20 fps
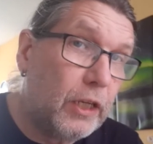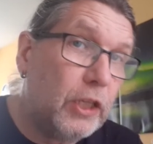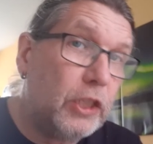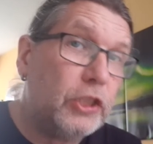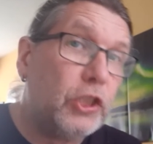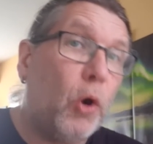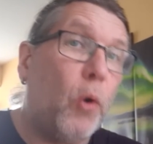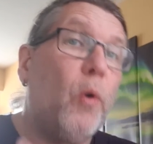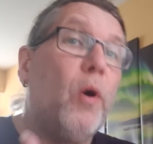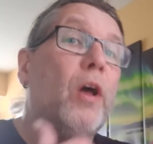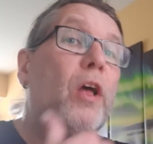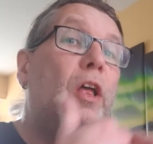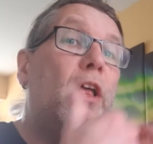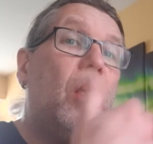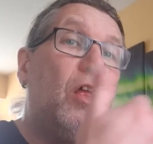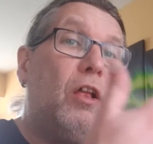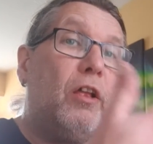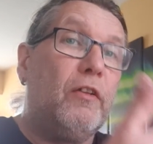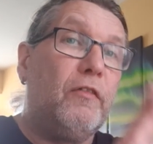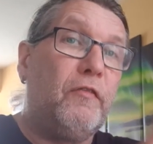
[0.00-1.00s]
So
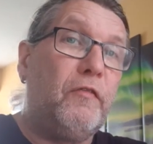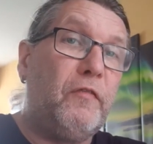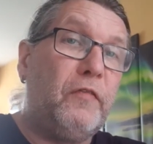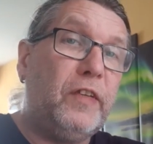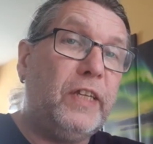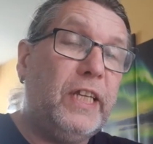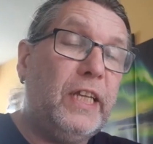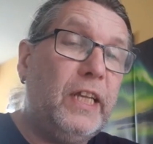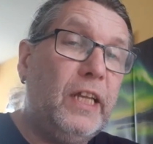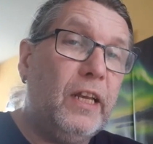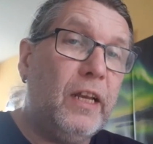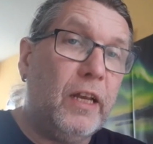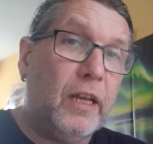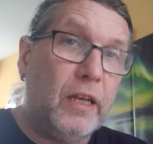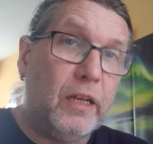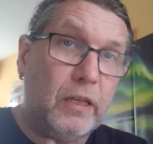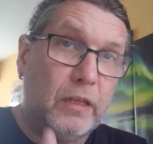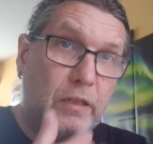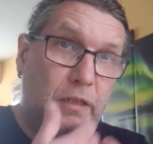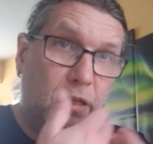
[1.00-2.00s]
feel